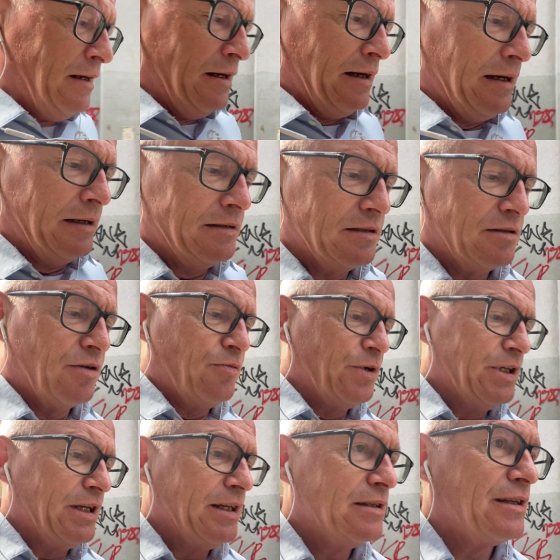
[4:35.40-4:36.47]
and we
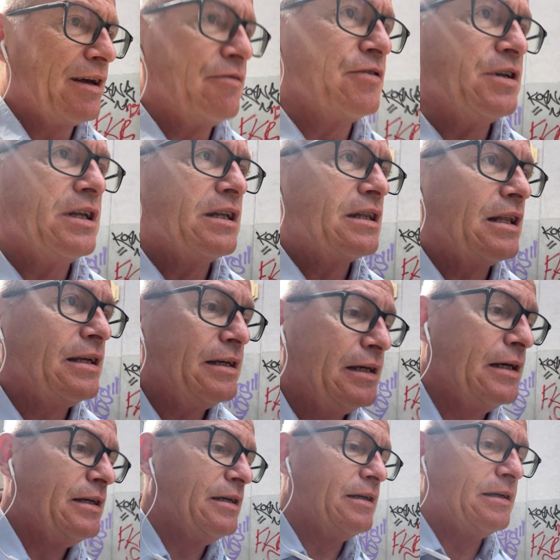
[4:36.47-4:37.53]
need definitely
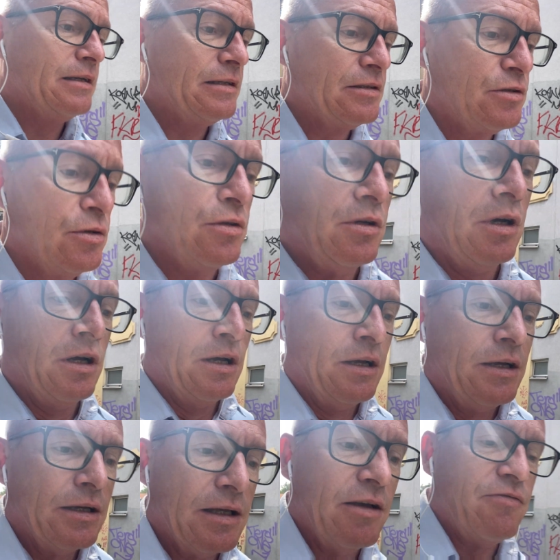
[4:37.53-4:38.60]
to
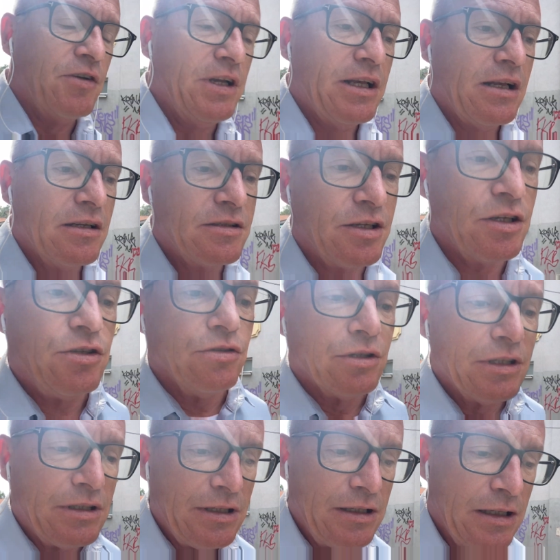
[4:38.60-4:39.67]
give legal
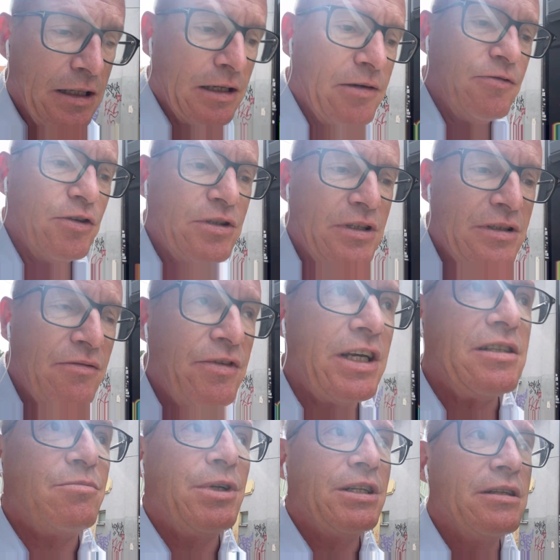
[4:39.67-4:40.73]
security for this
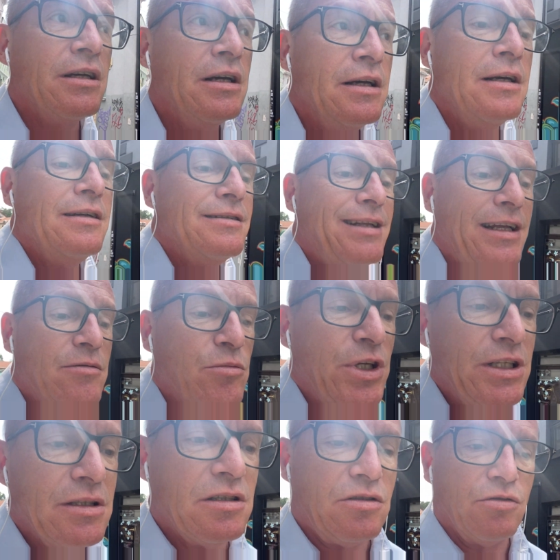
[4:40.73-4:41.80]
investment. That
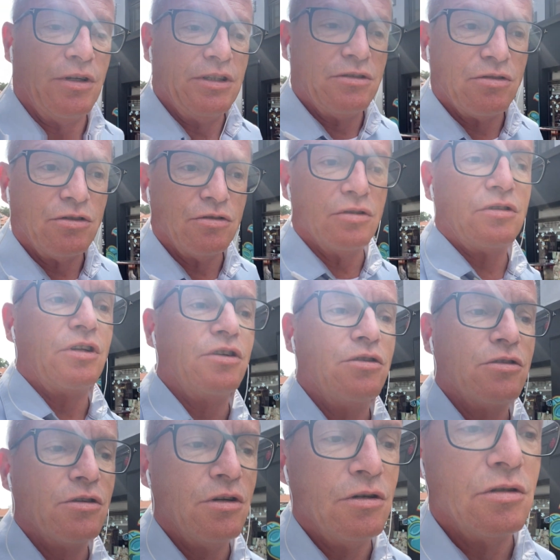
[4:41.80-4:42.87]
means to introduce the
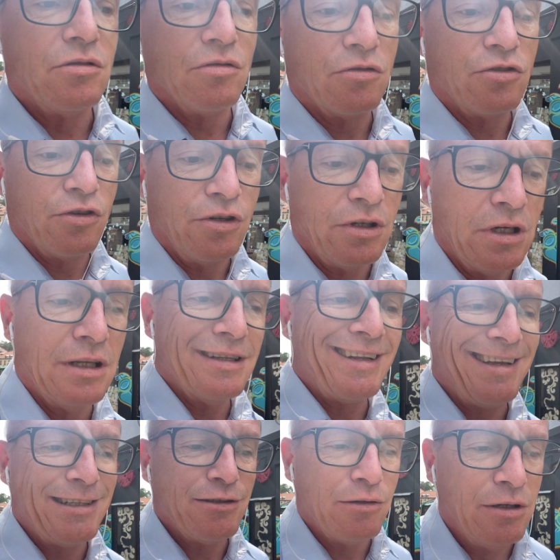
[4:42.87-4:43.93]
euro, to join
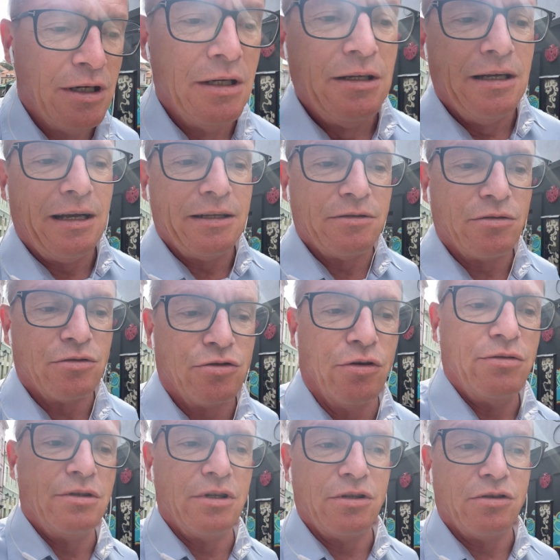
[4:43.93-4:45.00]
NATO, and to
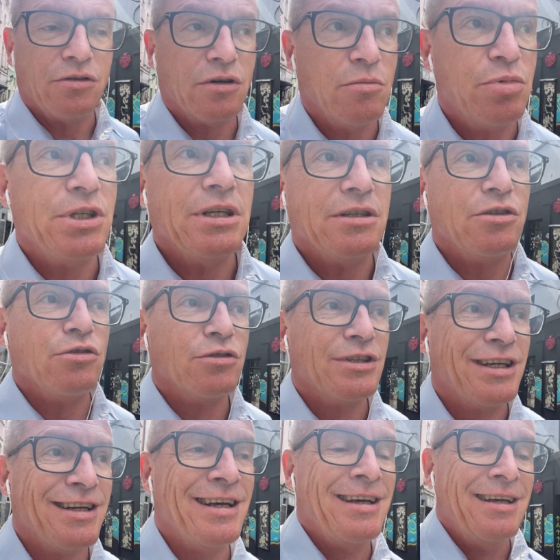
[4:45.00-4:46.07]
join the European
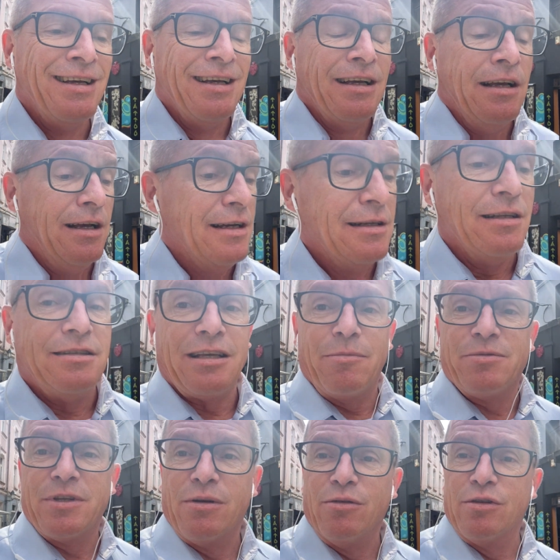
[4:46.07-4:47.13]
Union. And it's
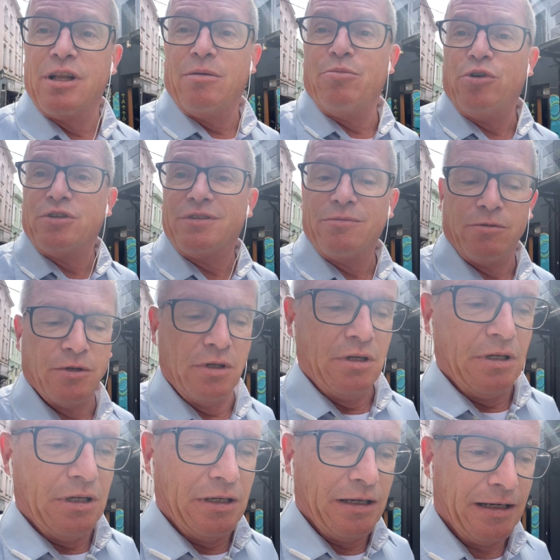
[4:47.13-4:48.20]
absolutely possible,
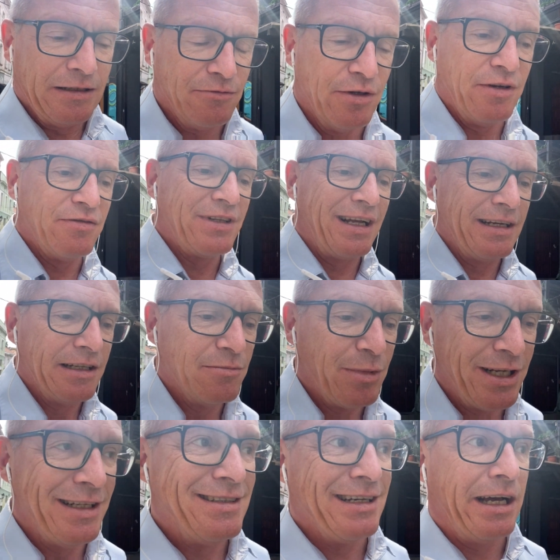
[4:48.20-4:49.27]
and we have done it
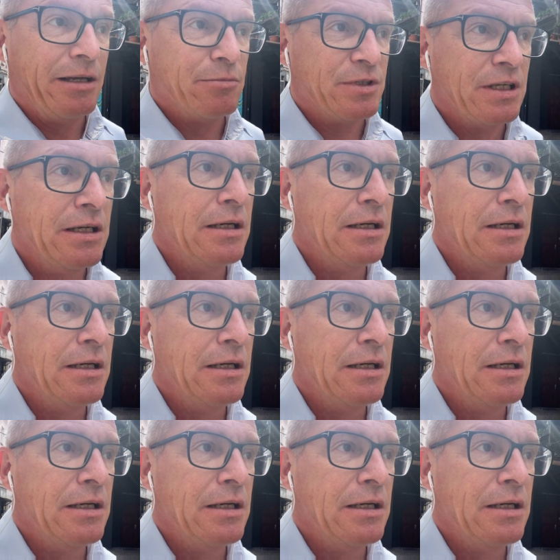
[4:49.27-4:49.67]
many times,